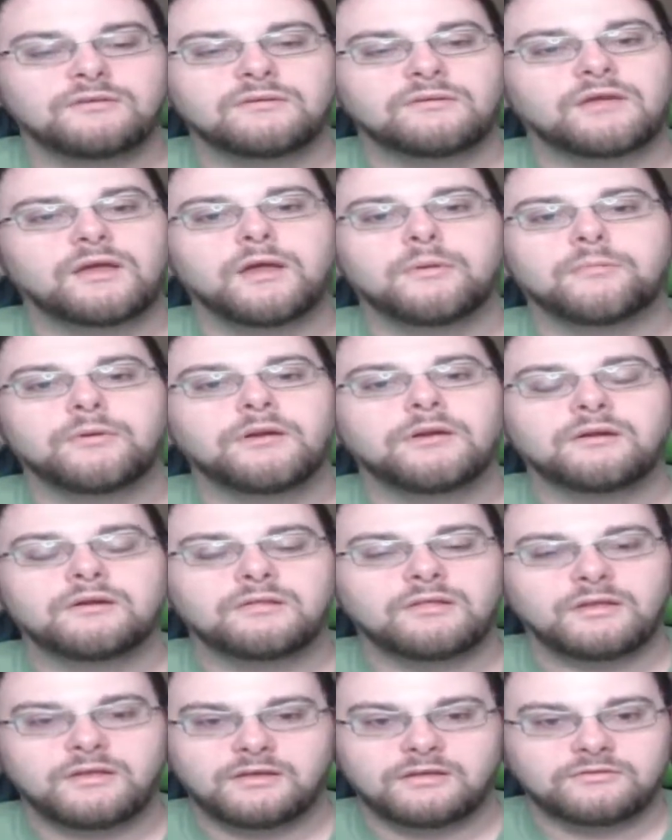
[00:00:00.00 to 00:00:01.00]

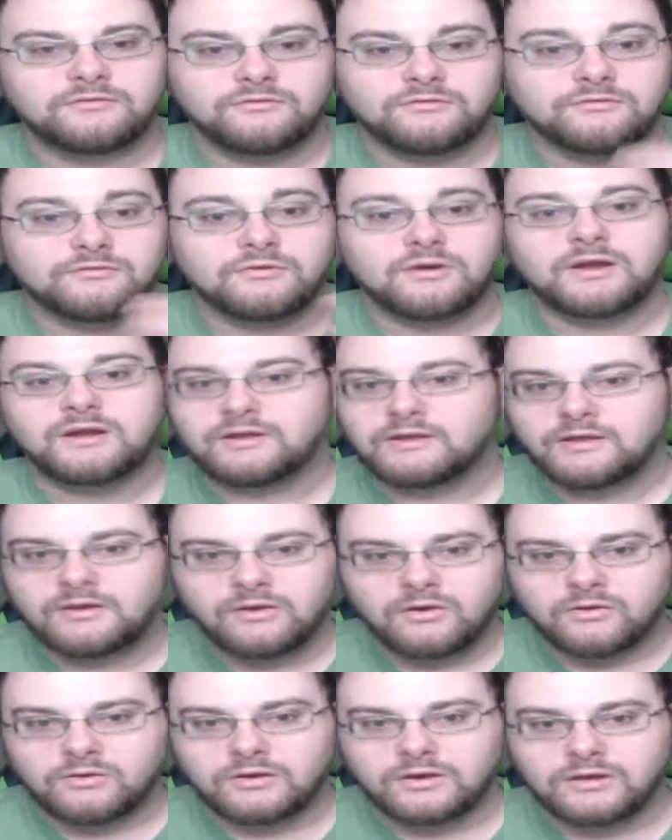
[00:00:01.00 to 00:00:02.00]
apparently it's draining
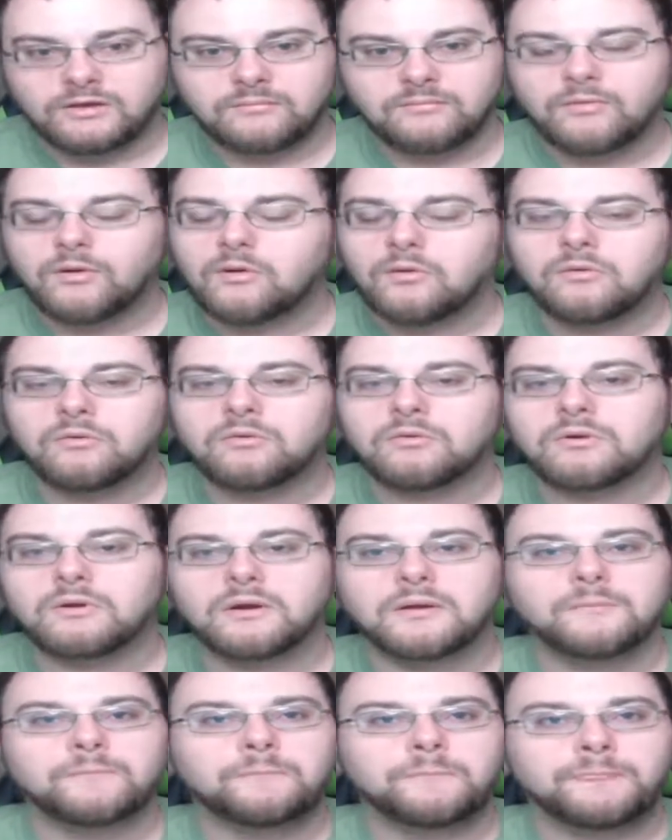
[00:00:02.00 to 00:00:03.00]
on him or
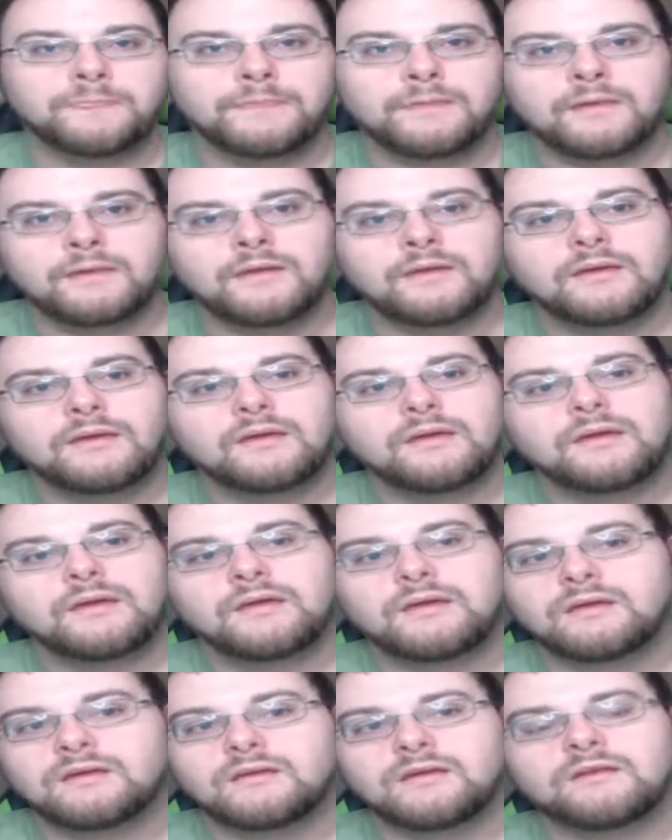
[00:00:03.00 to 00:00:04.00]

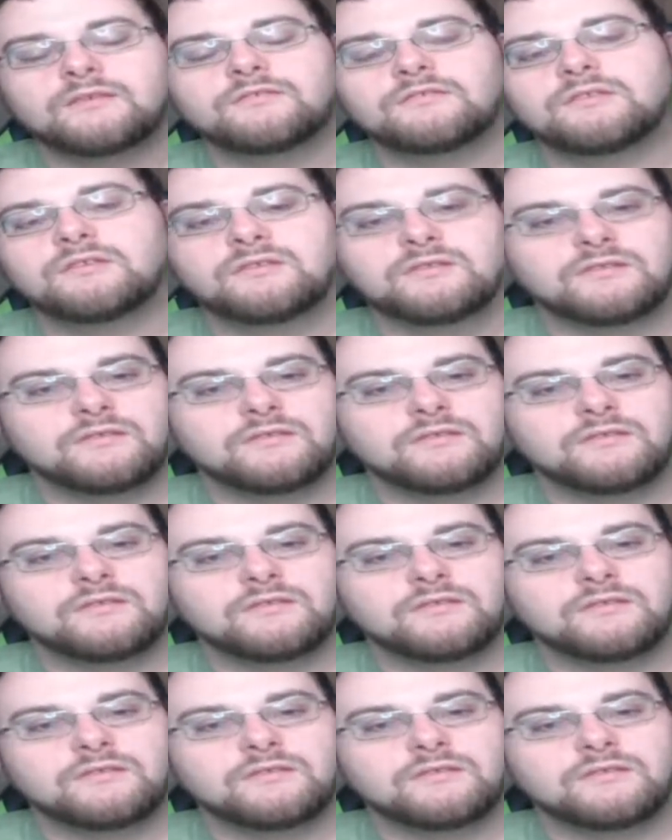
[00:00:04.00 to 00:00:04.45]
he doesn't